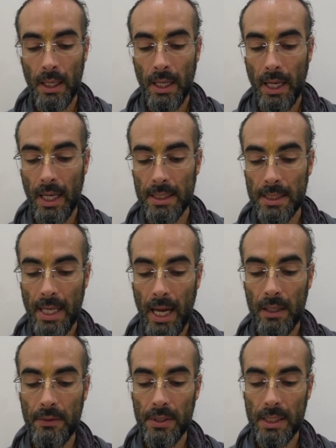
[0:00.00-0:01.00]
As his
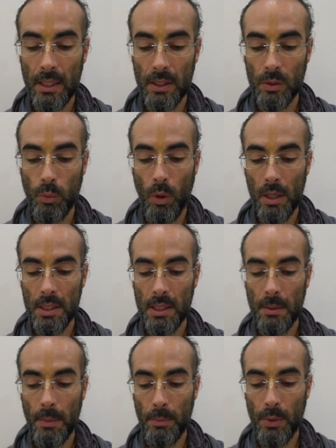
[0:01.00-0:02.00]
adversaries watched
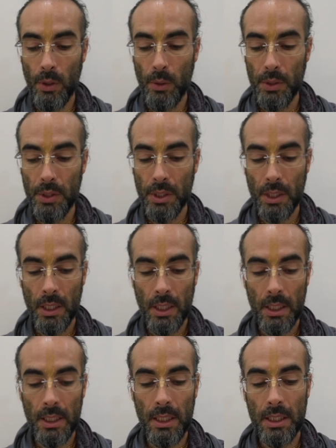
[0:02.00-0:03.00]
him approach,
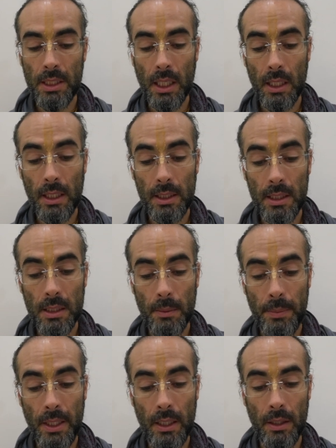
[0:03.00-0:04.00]
he suddenly
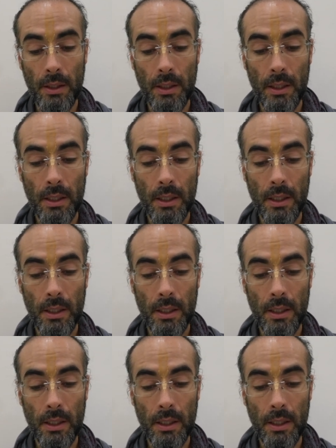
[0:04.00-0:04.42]
disappeared,